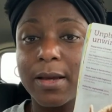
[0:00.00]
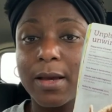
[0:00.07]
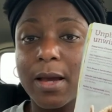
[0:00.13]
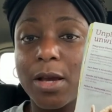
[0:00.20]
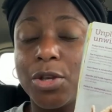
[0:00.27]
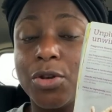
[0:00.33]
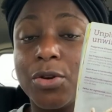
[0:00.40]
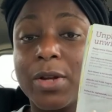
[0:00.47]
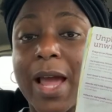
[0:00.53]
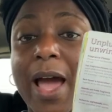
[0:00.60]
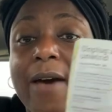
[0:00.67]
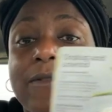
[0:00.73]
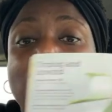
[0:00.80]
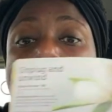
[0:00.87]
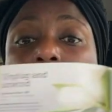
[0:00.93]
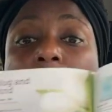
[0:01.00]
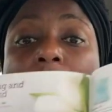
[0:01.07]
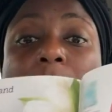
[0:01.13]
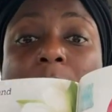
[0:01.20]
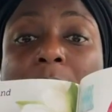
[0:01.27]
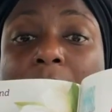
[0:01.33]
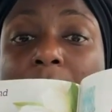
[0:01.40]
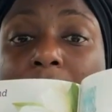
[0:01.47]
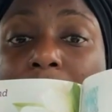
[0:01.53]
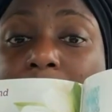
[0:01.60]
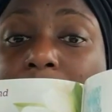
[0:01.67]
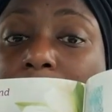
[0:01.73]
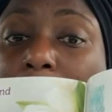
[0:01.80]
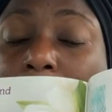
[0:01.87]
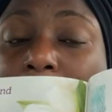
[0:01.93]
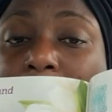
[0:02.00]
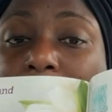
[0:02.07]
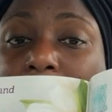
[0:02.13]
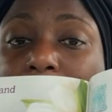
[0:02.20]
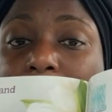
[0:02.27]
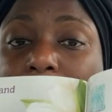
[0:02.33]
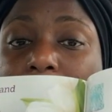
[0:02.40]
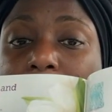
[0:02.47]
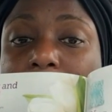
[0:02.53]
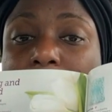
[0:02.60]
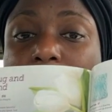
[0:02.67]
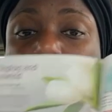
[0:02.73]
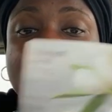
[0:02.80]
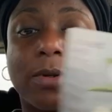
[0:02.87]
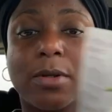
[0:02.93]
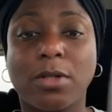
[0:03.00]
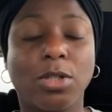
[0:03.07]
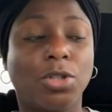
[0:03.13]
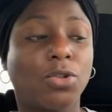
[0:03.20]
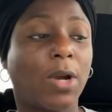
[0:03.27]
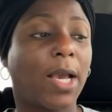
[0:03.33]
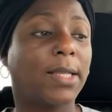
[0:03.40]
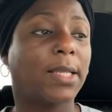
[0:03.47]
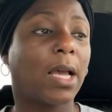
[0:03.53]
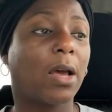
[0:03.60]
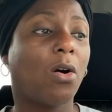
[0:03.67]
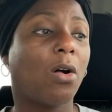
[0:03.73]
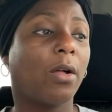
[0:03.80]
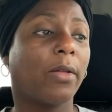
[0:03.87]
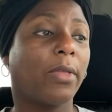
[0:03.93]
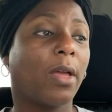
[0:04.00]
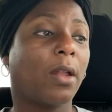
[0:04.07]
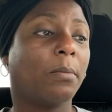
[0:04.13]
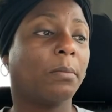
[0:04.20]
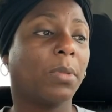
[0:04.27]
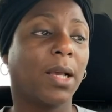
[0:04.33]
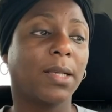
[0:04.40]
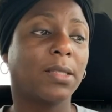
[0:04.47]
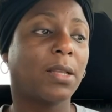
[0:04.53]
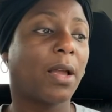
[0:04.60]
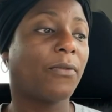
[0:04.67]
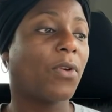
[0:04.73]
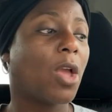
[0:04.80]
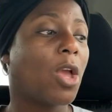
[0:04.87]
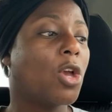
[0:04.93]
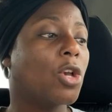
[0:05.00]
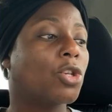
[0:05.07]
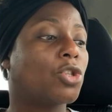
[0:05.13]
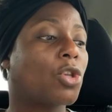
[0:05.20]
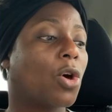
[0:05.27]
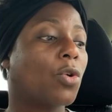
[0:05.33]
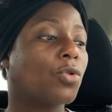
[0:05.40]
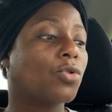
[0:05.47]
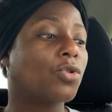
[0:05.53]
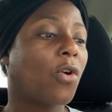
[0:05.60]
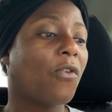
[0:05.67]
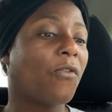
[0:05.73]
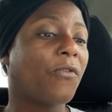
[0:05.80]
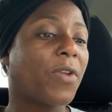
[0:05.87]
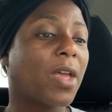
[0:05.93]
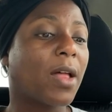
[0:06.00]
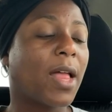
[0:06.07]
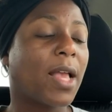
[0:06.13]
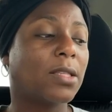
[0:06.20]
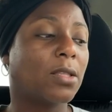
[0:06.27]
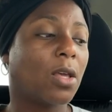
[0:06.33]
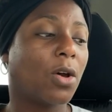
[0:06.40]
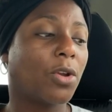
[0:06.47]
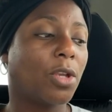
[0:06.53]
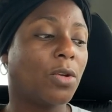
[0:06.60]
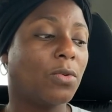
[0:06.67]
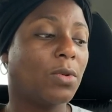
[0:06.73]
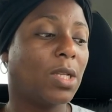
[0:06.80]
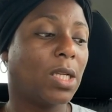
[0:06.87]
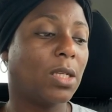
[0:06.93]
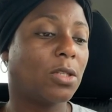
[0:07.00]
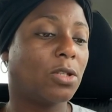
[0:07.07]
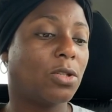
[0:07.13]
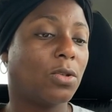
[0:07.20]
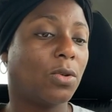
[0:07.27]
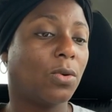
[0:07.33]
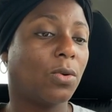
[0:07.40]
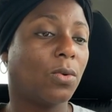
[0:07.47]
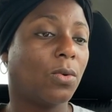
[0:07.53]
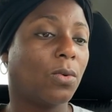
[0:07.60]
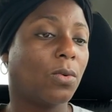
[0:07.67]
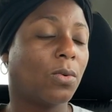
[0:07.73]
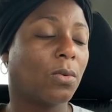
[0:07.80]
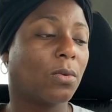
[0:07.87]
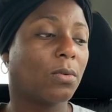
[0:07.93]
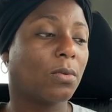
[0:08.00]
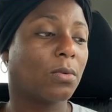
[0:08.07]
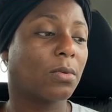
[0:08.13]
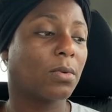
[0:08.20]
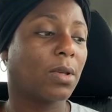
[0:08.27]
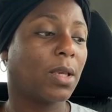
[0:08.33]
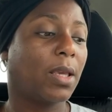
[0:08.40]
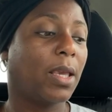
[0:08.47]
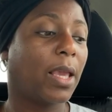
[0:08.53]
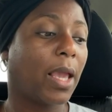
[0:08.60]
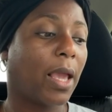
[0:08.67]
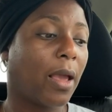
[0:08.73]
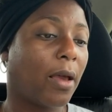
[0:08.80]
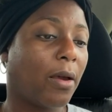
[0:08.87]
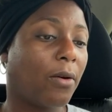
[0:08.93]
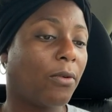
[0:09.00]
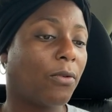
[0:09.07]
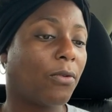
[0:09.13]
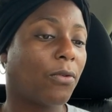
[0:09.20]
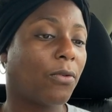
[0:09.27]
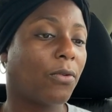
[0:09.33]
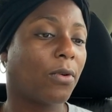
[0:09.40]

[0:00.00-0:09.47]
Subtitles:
You can have an unplugged party, so everyone tries out all the unplugged stuff. So don't feel as though you need to give